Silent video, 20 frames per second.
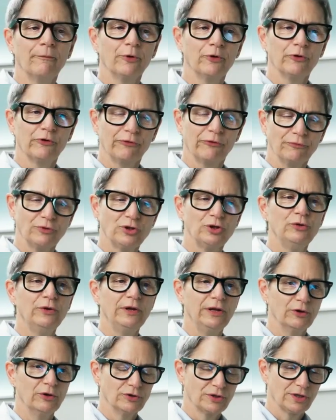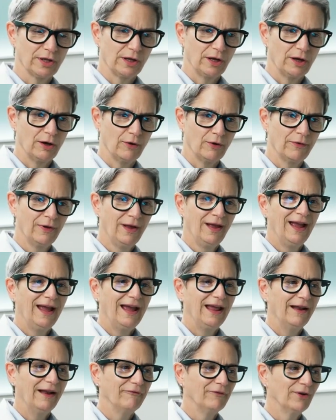I'm talking cleanings, fillings,
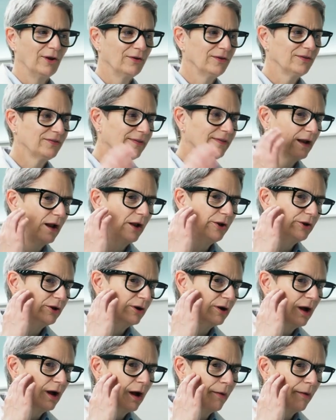crowns, bridges, root